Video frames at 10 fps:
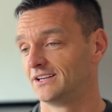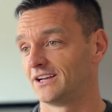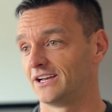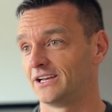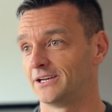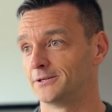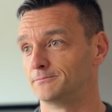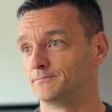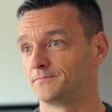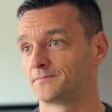
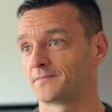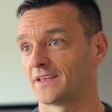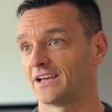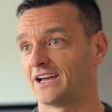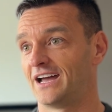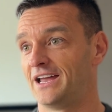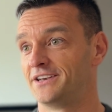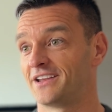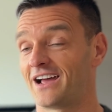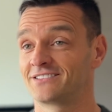And
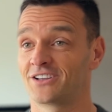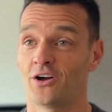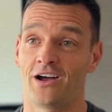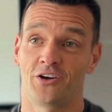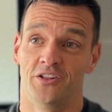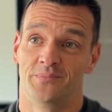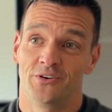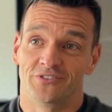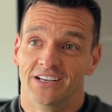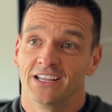I got the
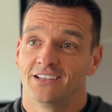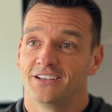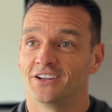bug, really.